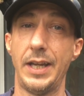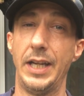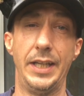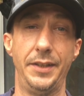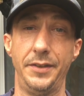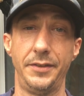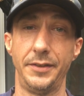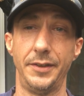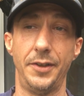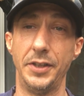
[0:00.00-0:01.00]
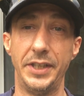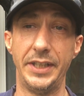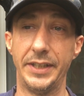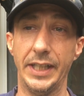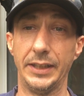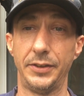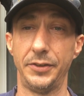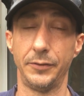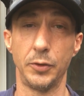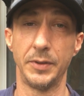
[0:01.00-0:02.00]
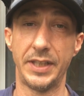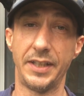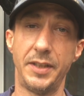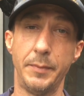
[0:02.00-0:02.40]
and I need that because I've got my taxi